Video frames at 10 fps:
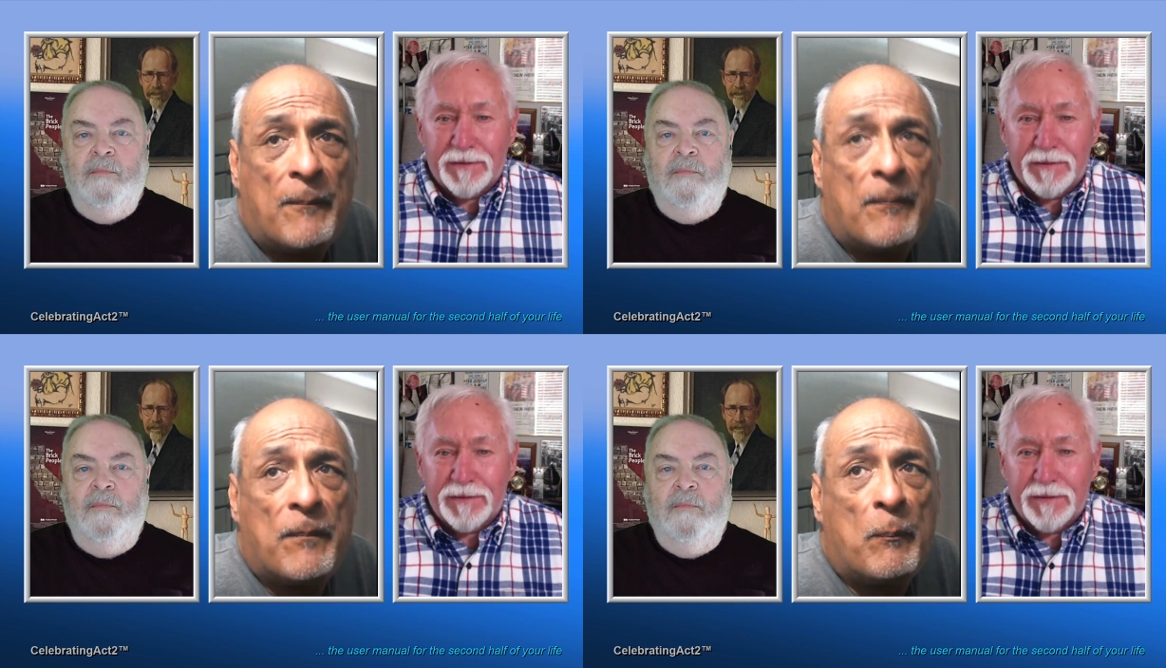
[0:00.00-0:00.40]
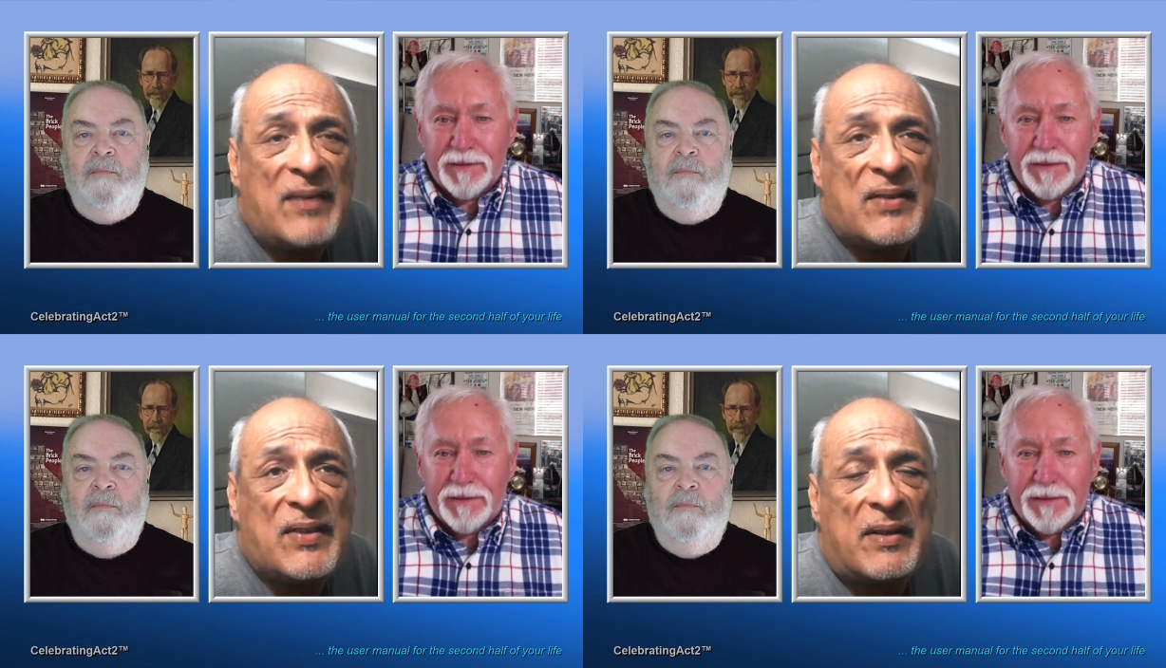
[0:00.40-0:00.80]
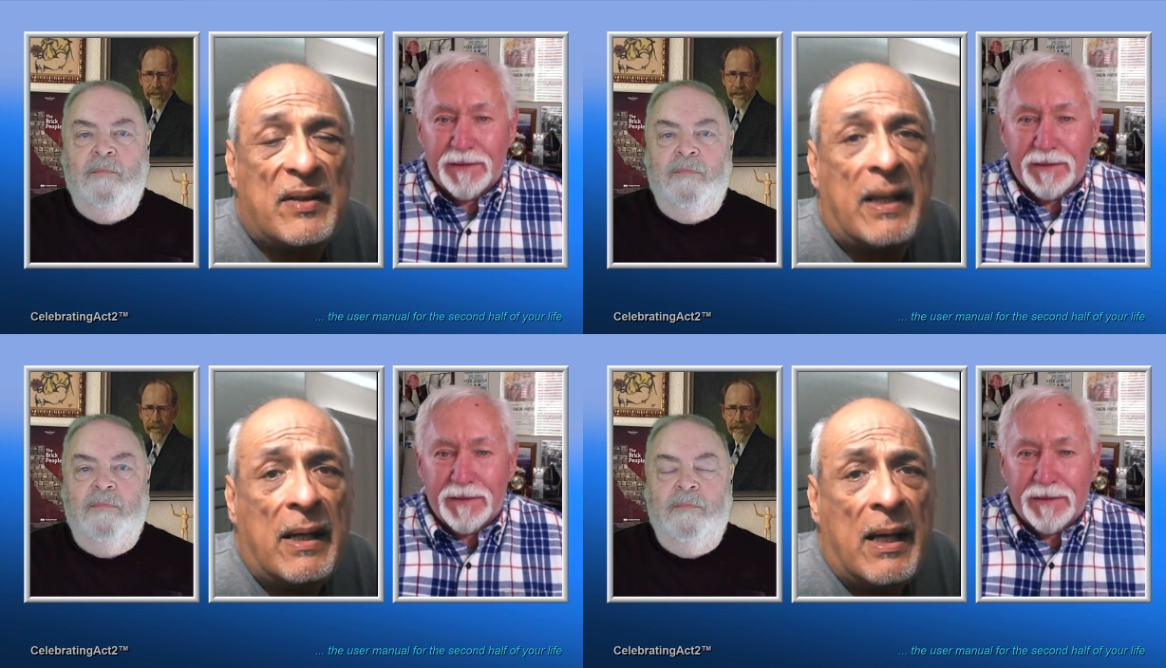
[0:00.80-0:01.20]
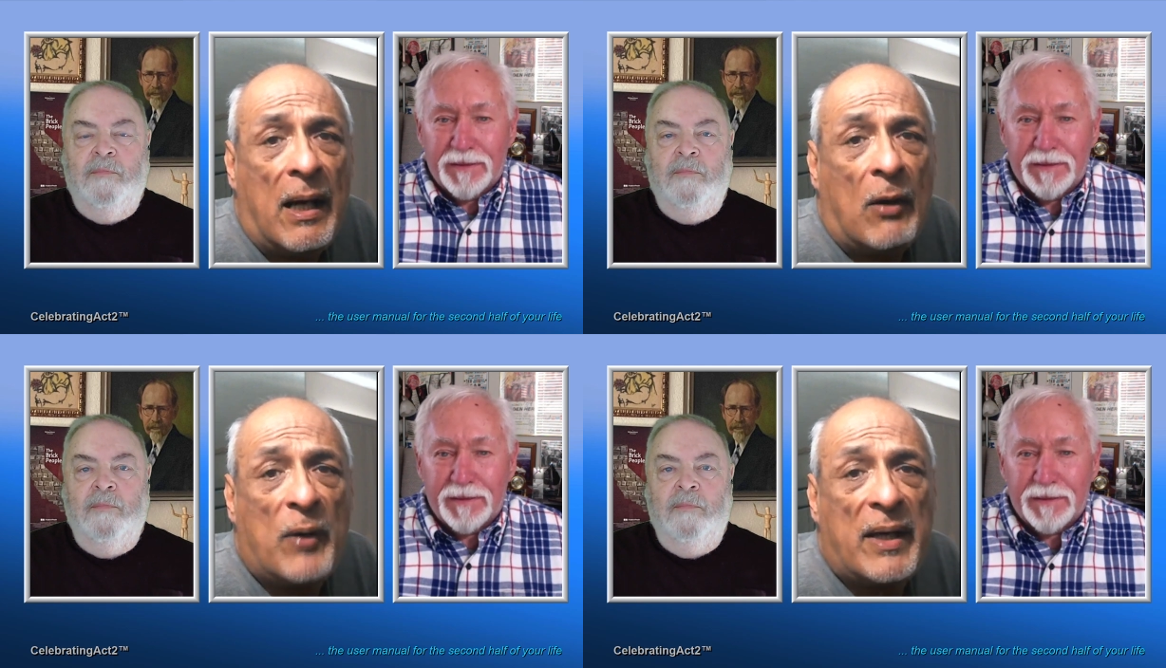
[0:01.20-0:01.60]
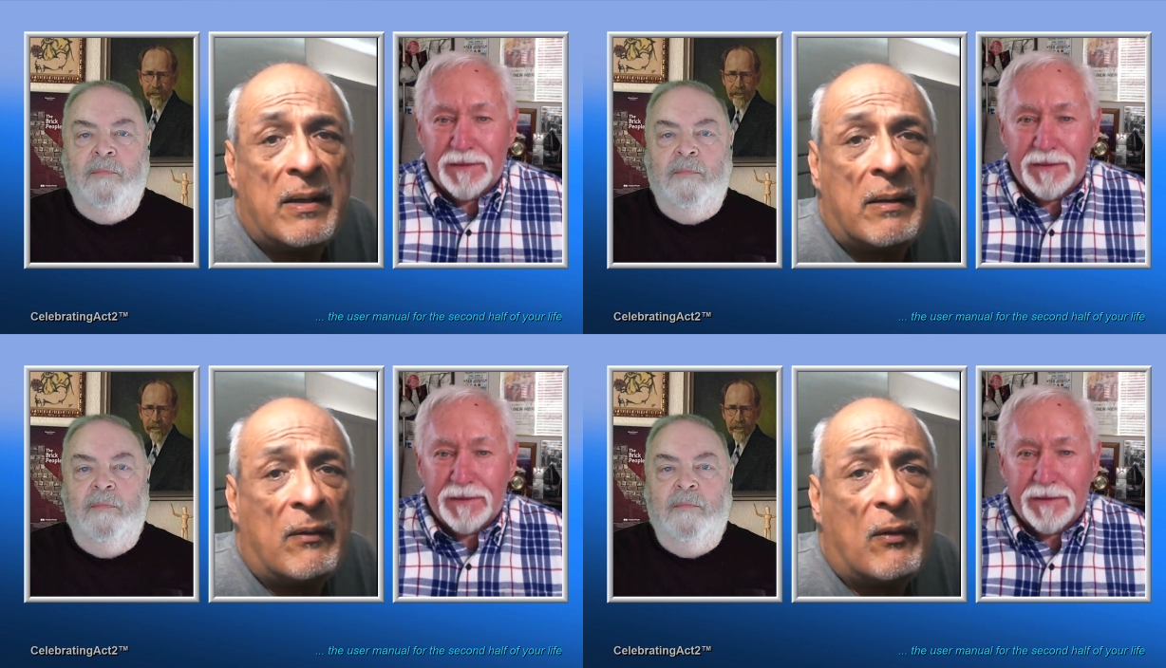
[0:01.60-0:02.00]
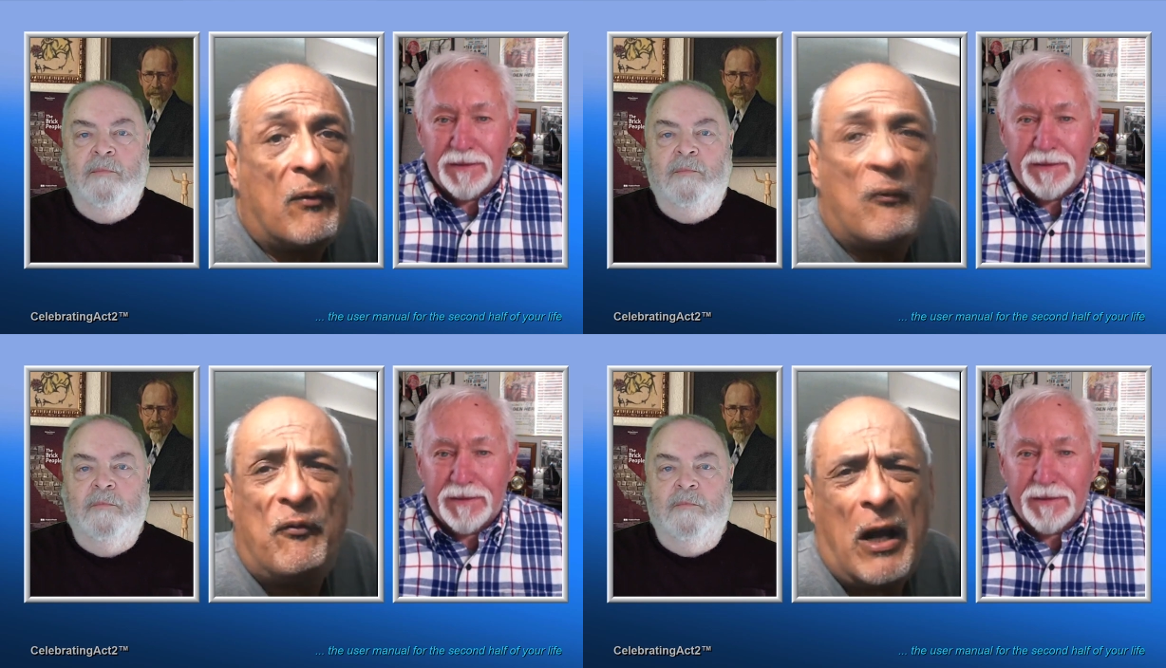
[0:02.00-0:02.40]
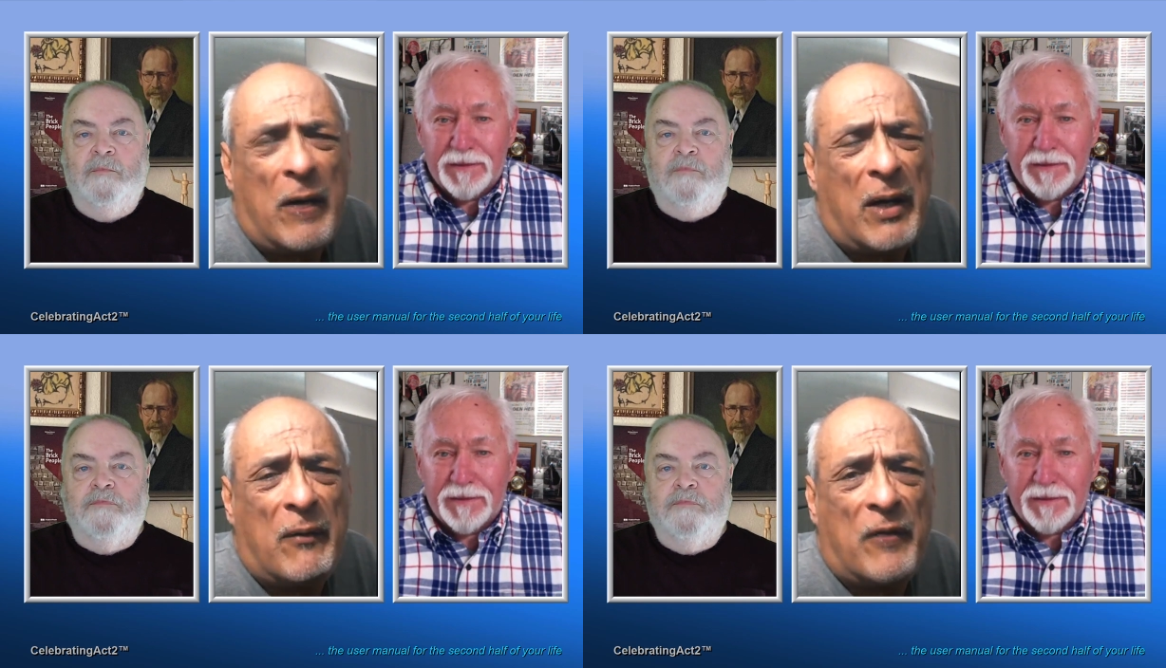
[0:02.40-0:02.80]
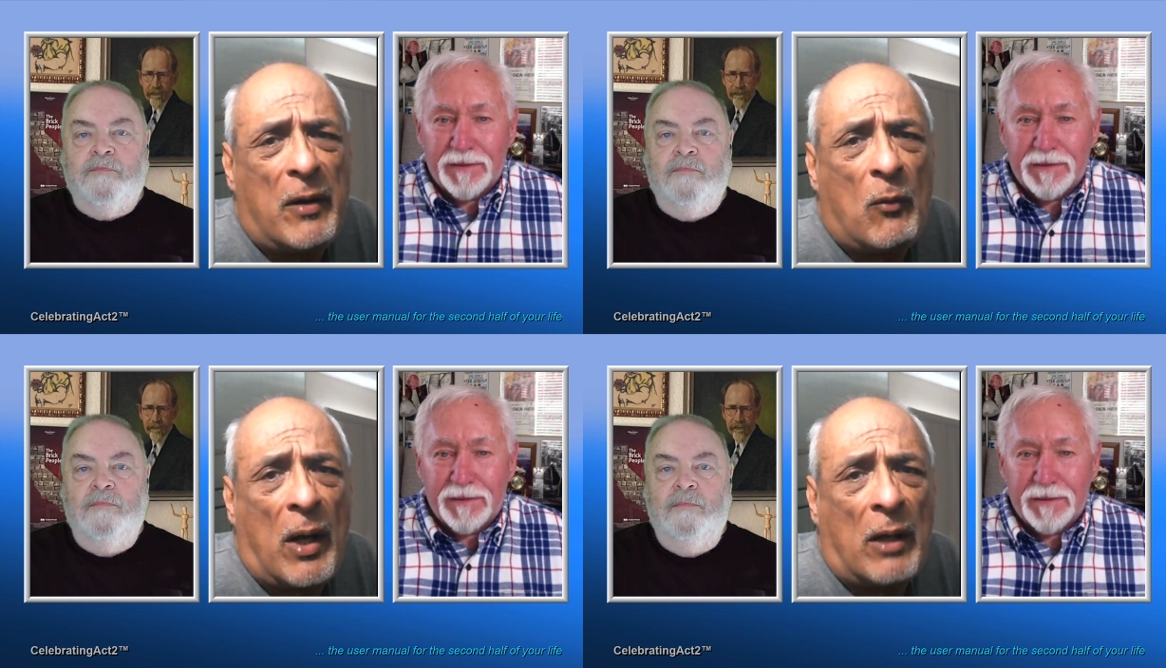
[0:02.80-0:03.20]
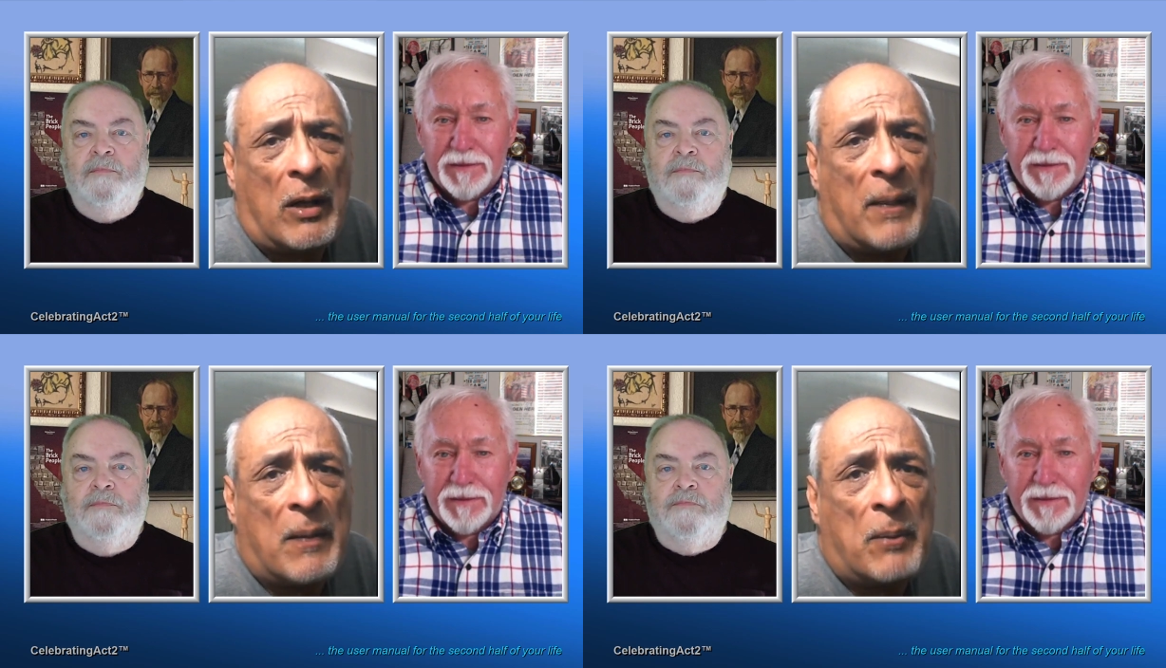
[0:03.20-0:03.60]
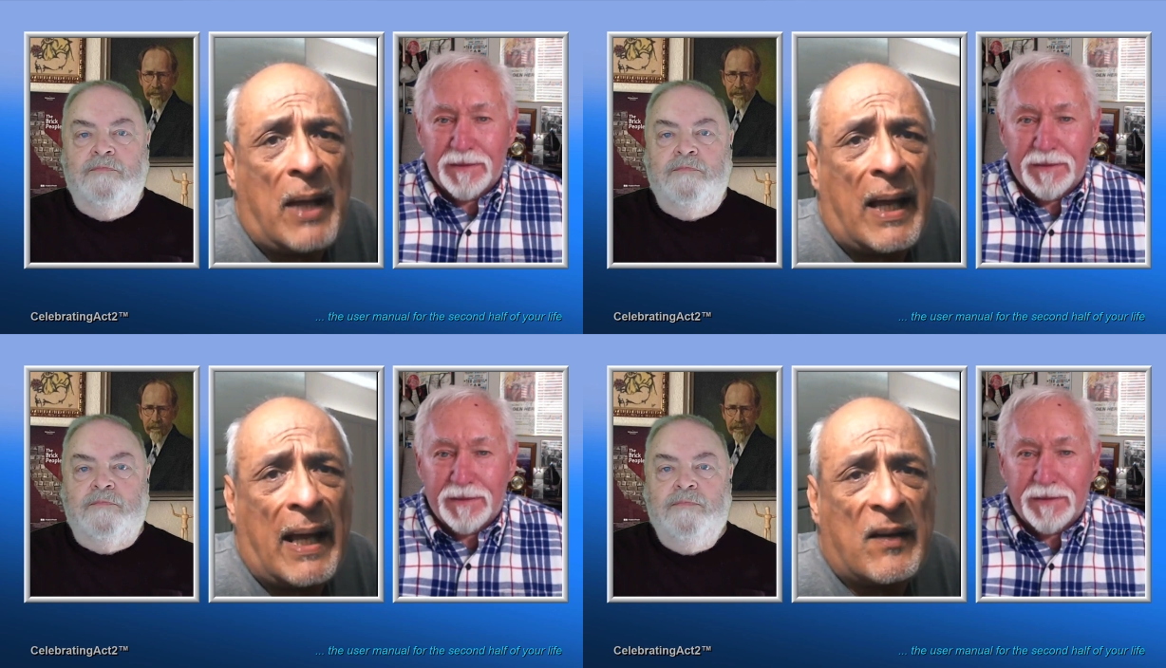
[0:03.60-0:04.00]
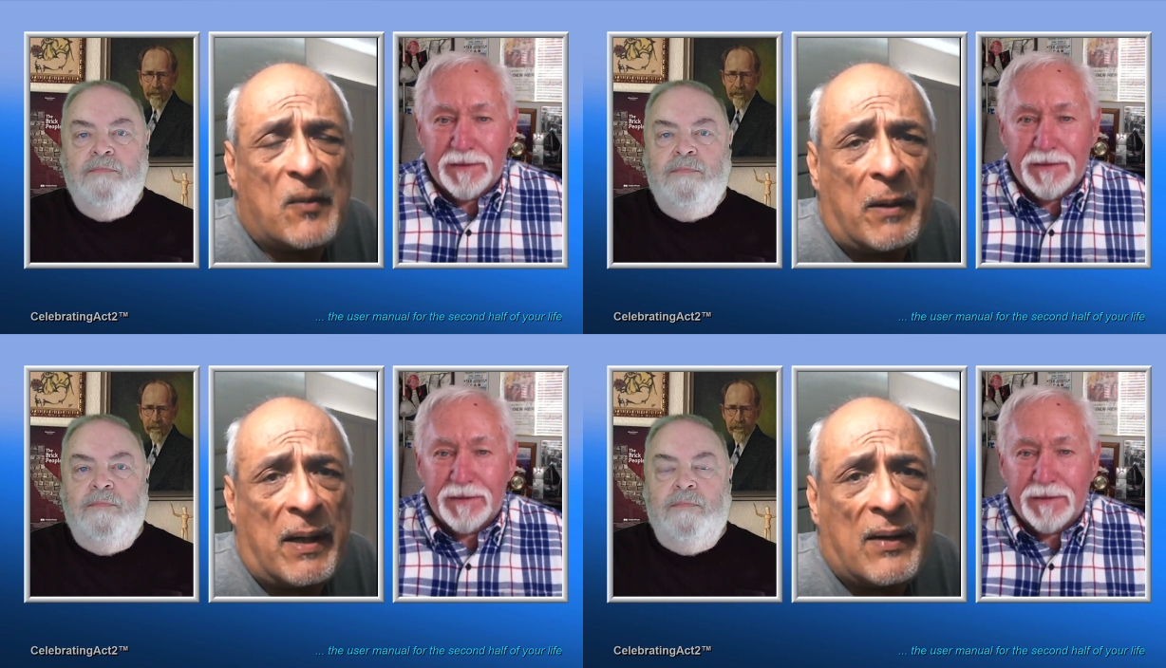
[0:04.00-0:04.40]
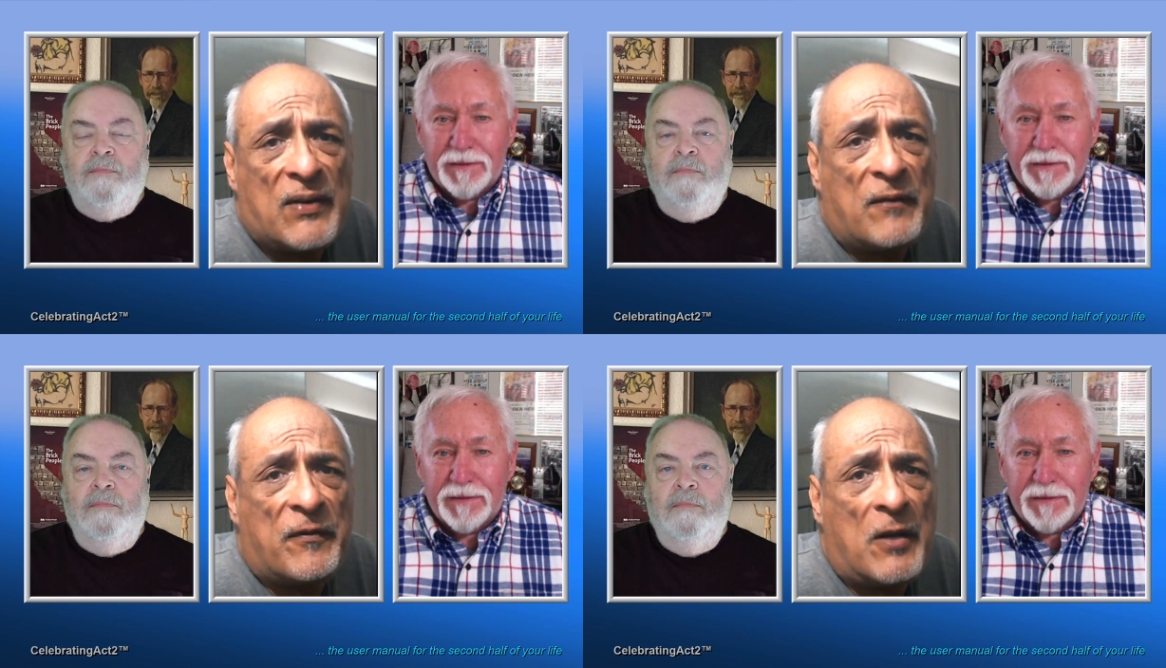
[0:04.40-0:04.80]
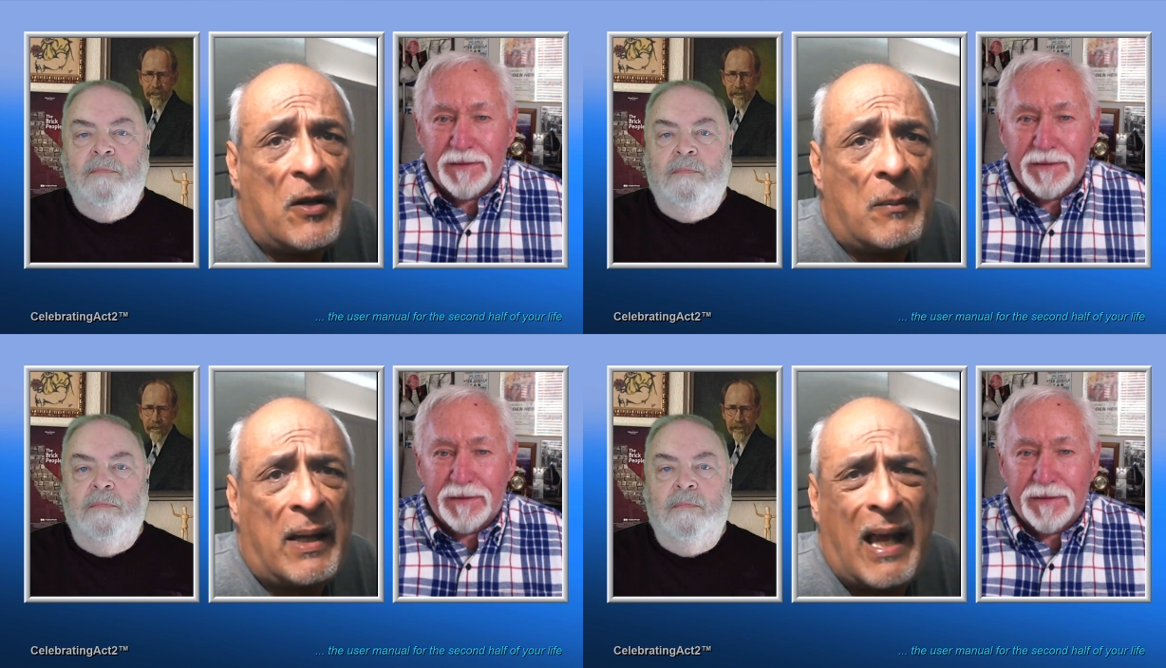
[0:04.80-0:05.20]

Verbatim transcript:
Speaker 1: basically uh, written very, very well about the black experience in film.